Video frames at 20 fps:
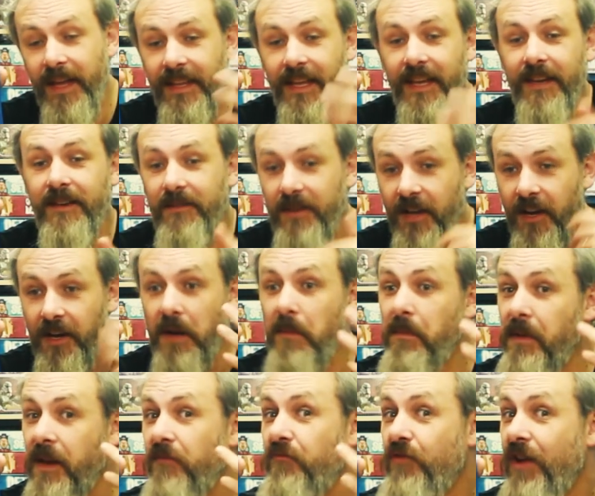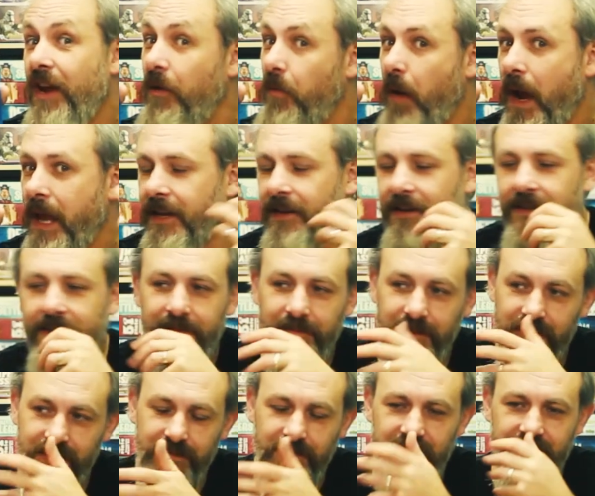and then kind of being reawakened,
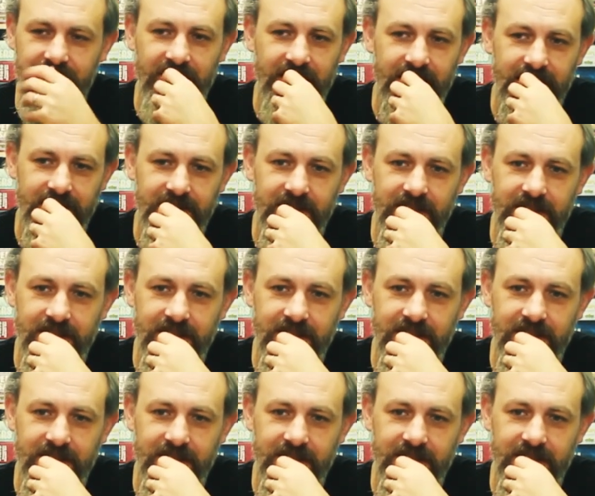which is what Geena